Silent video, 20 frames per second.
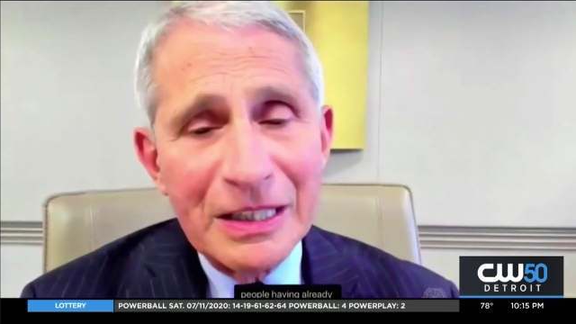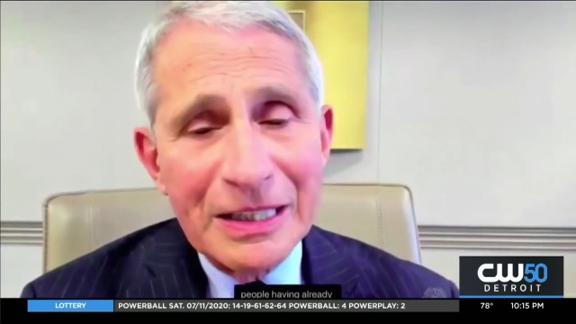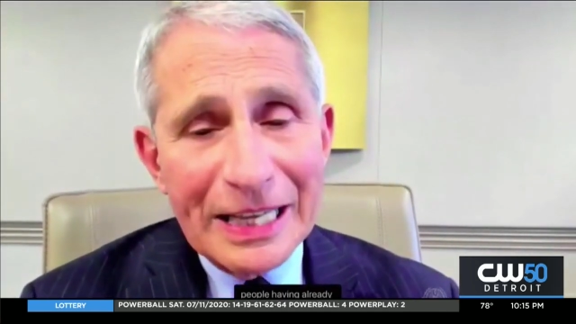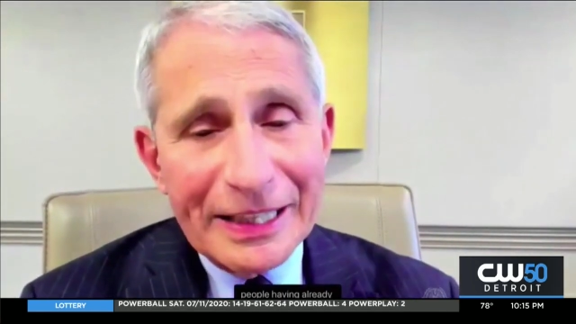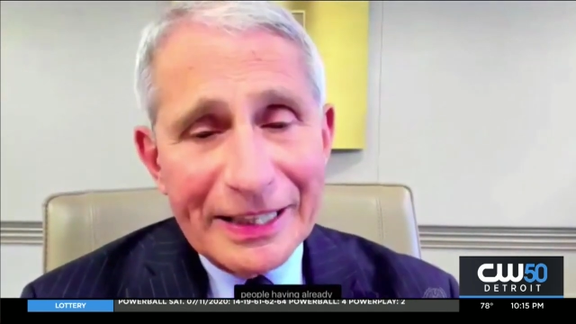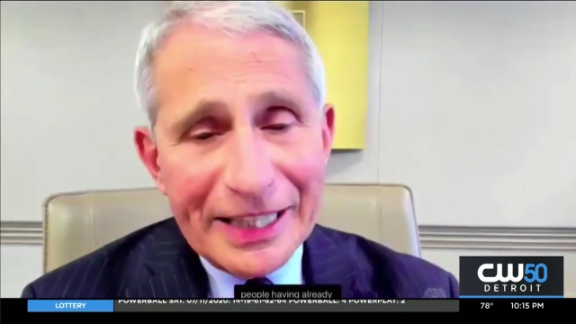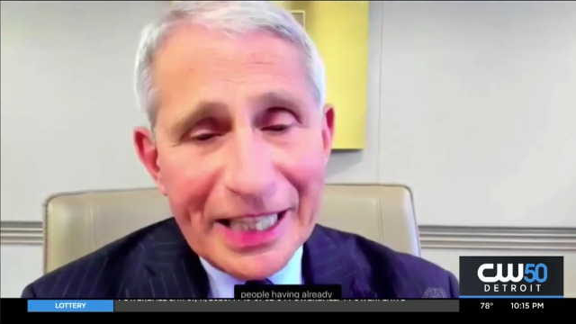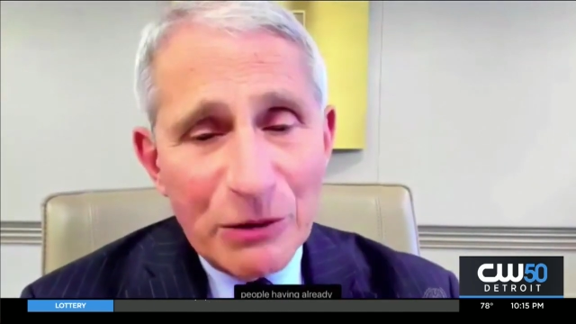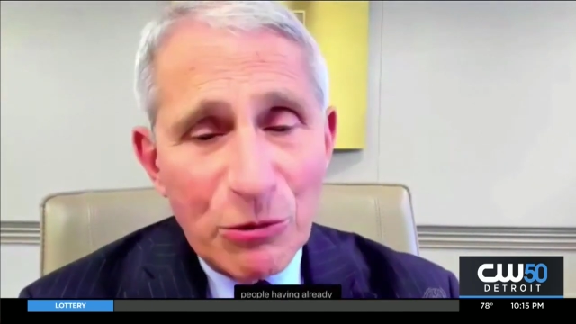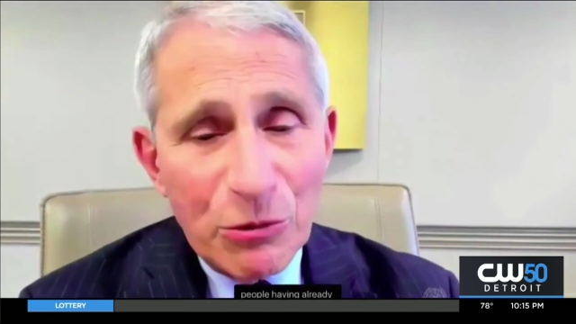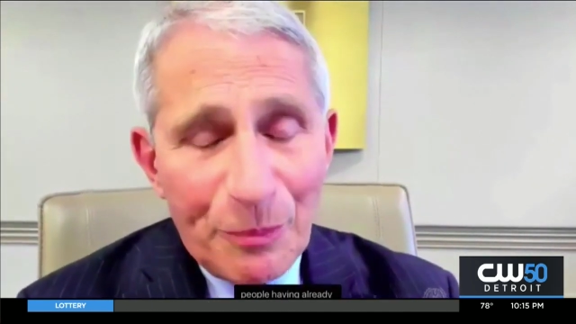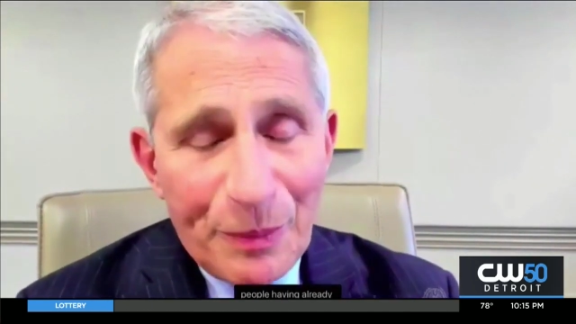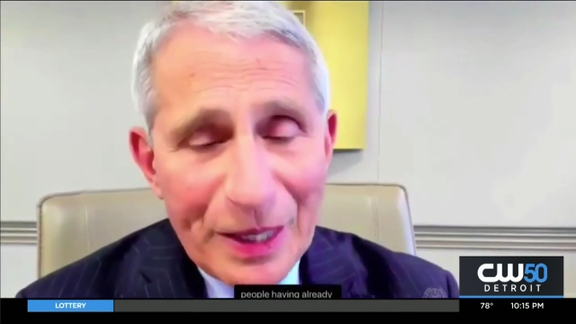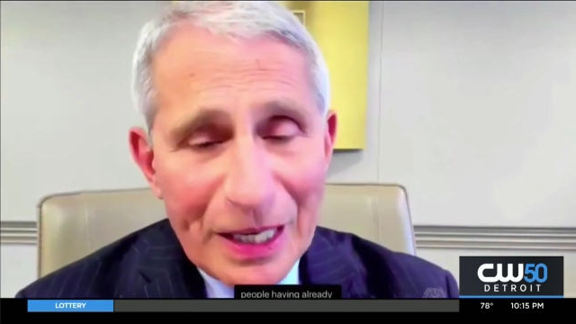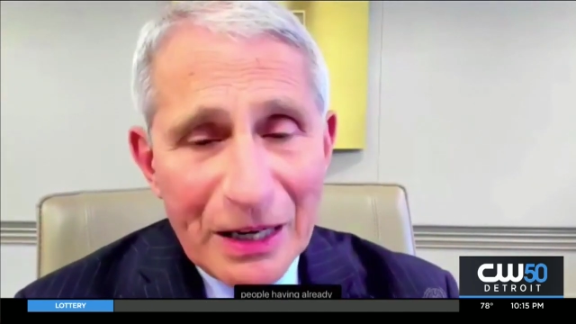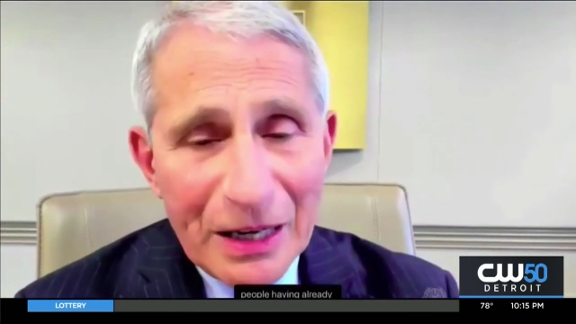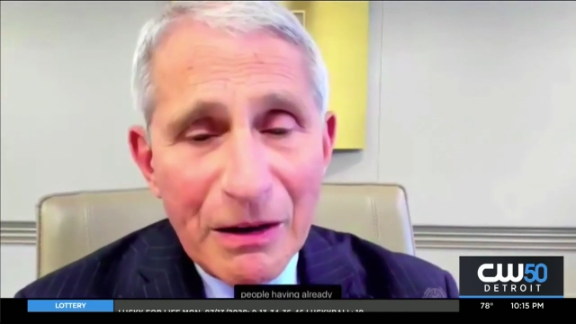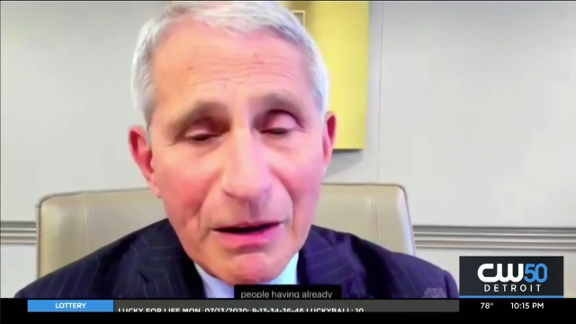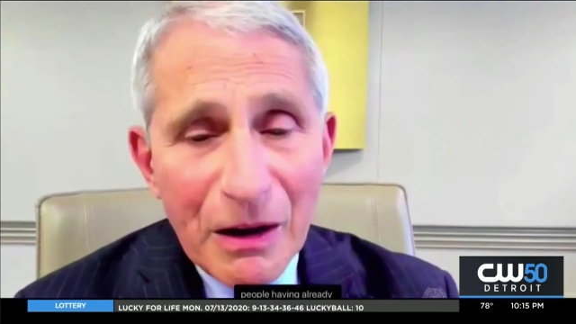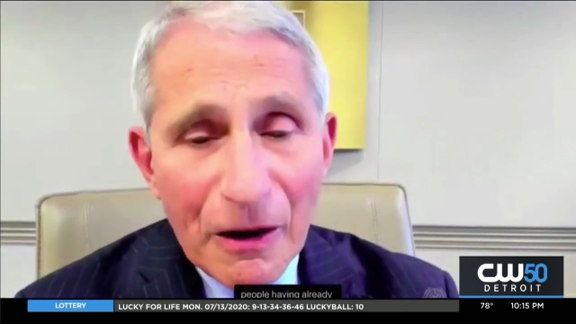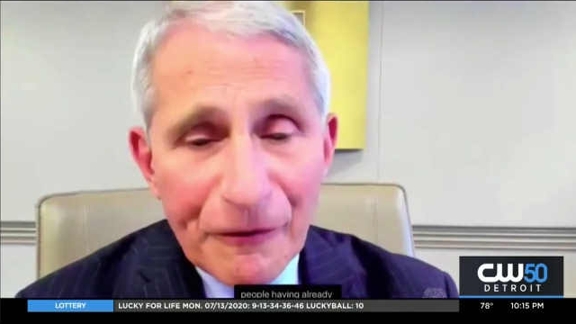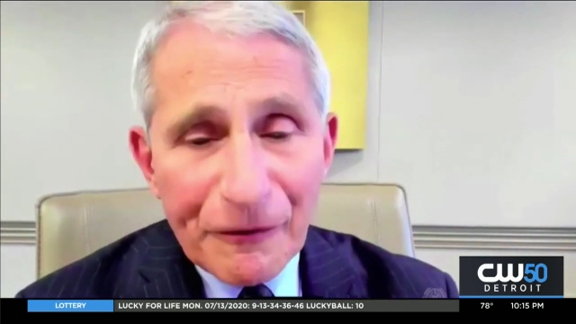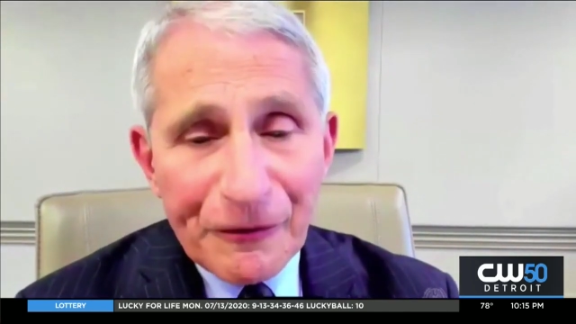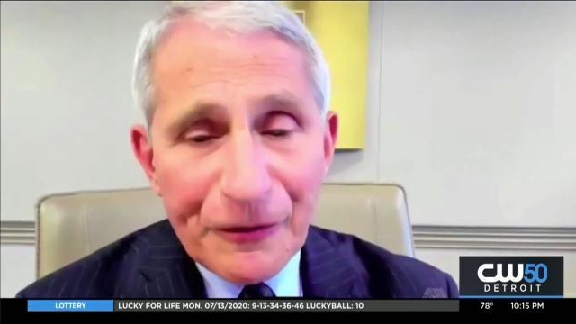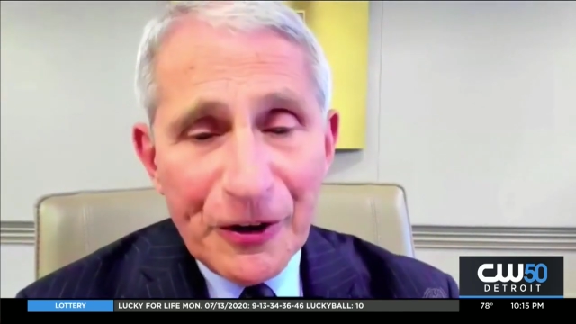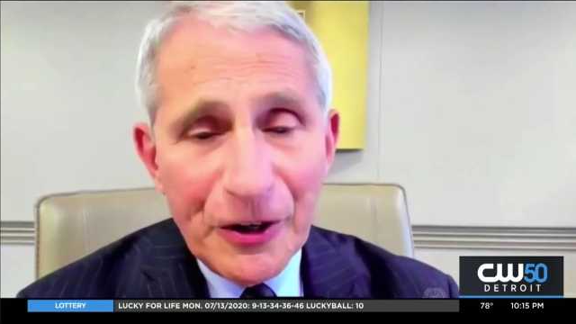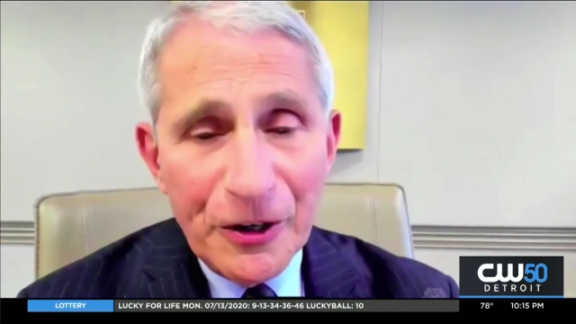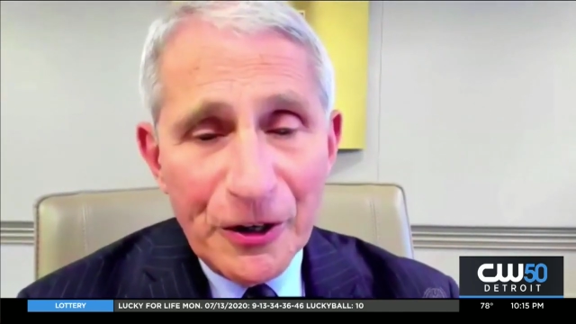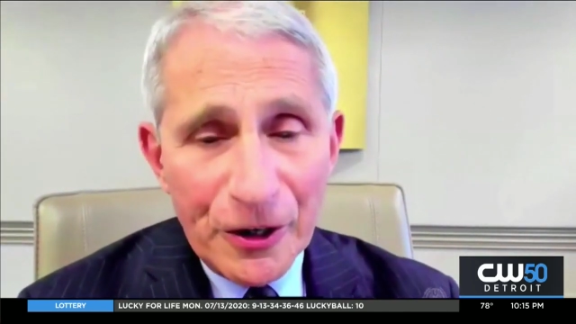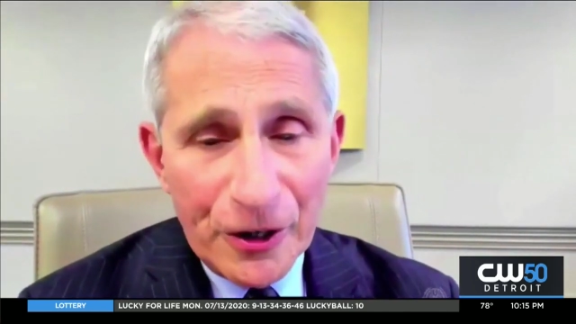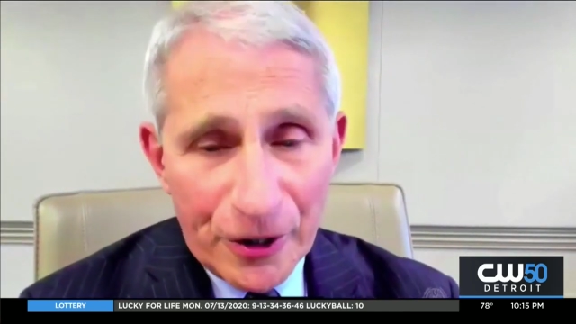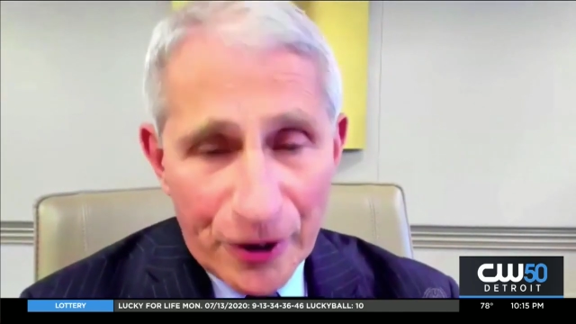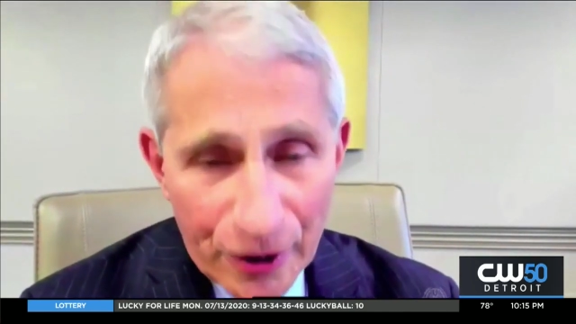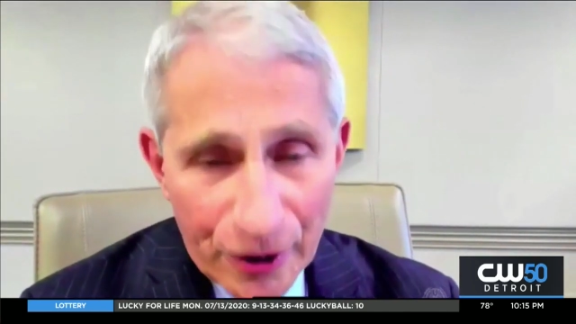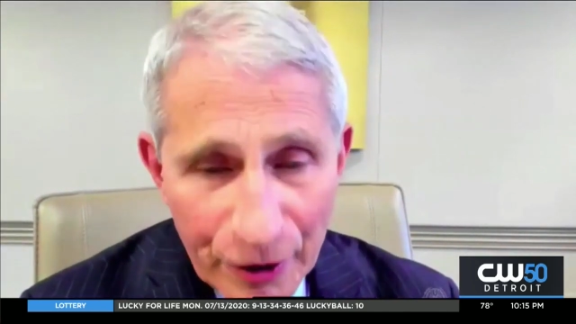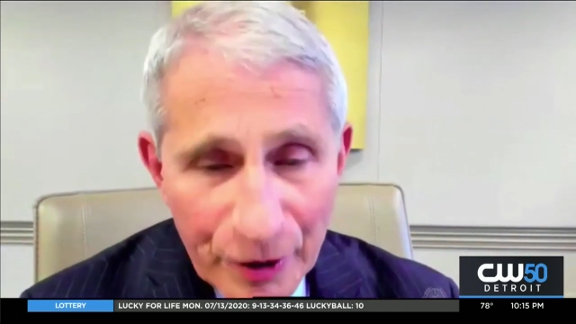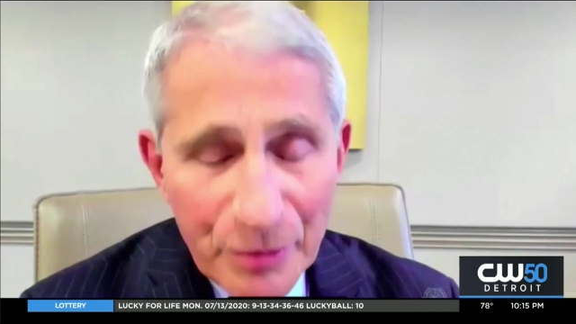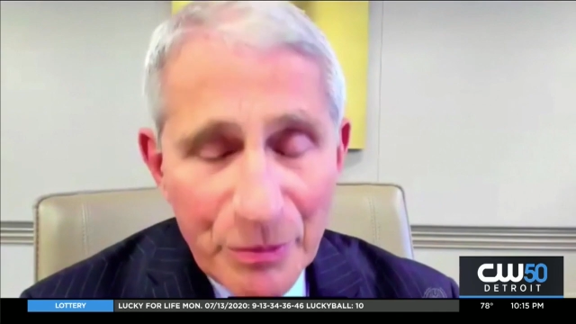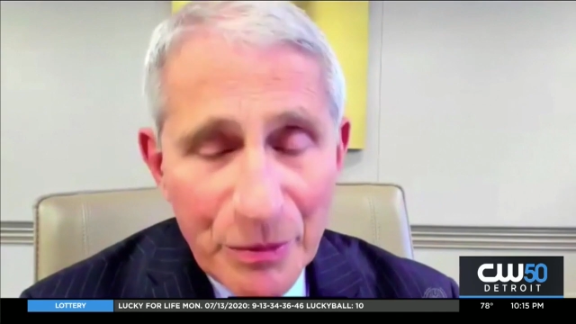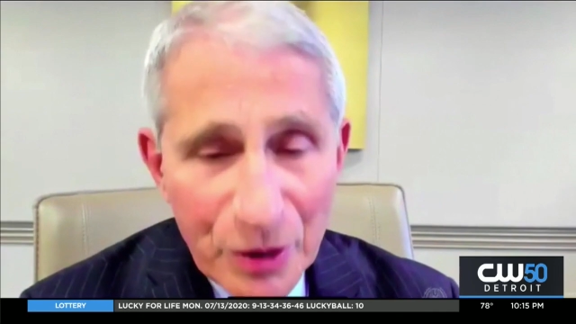that there will be enough
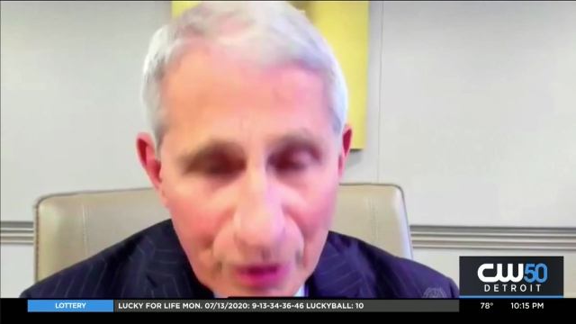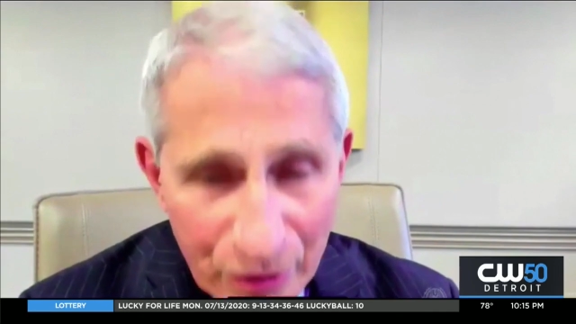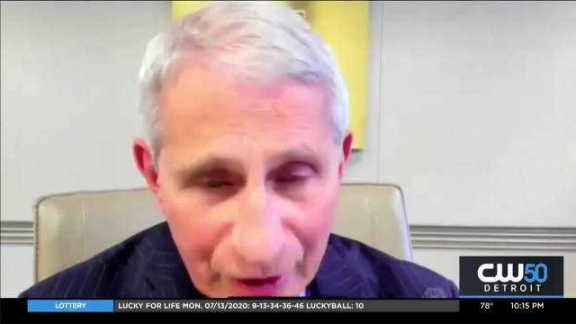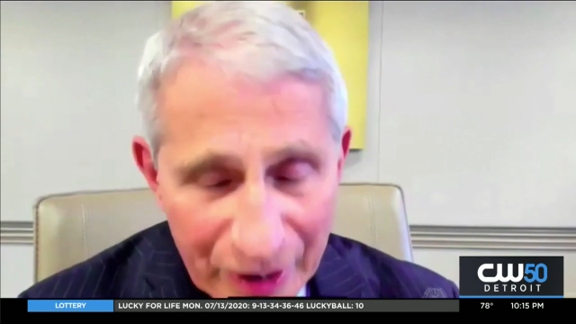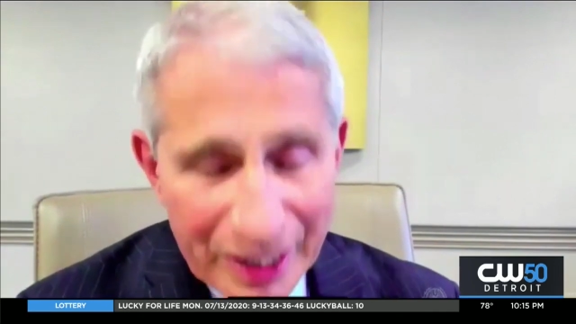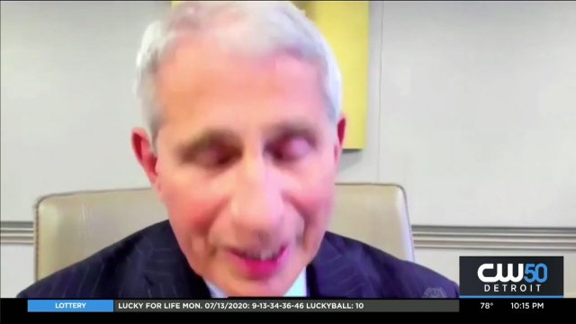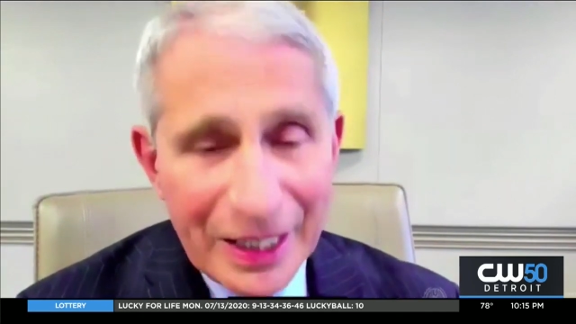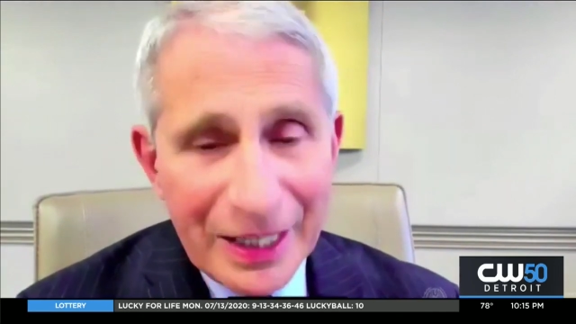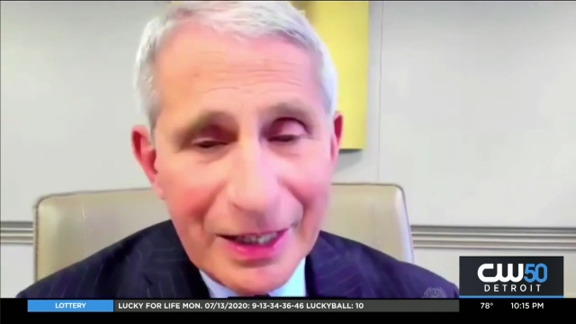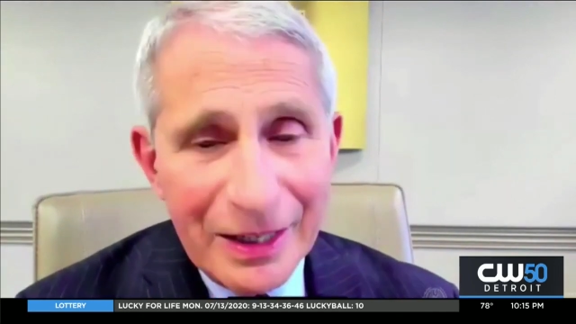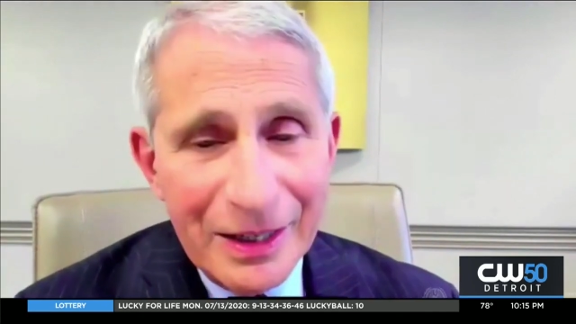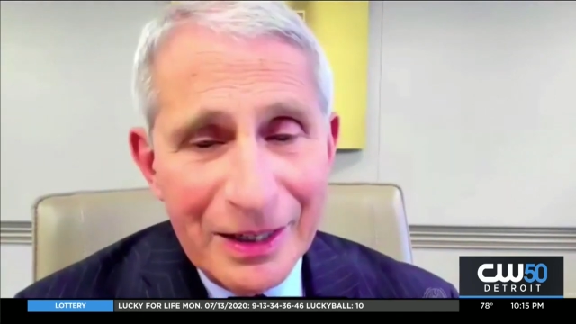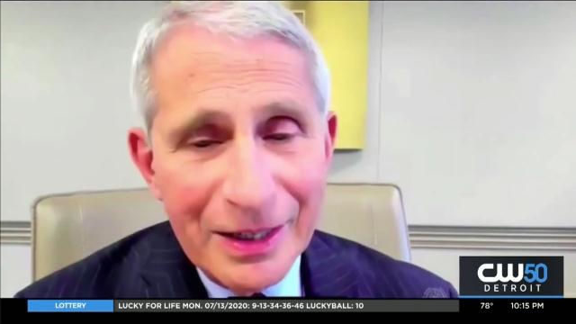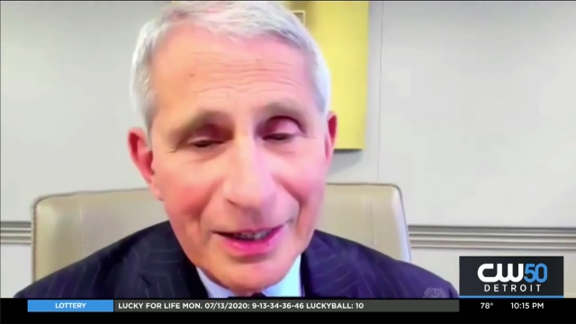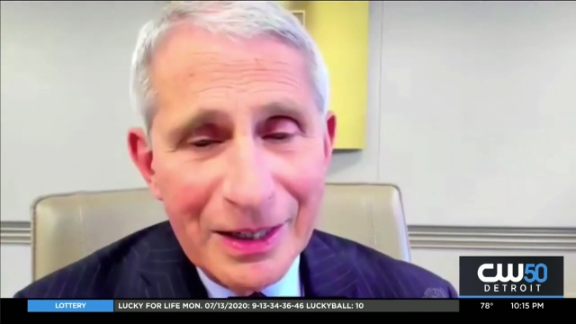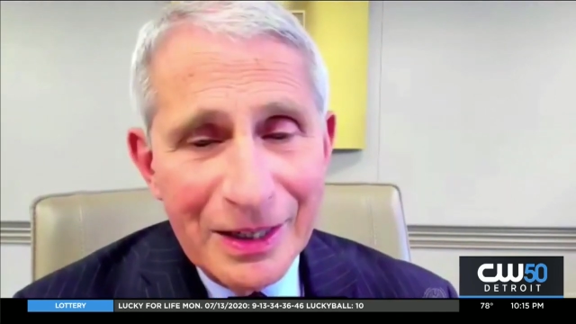herd immunity,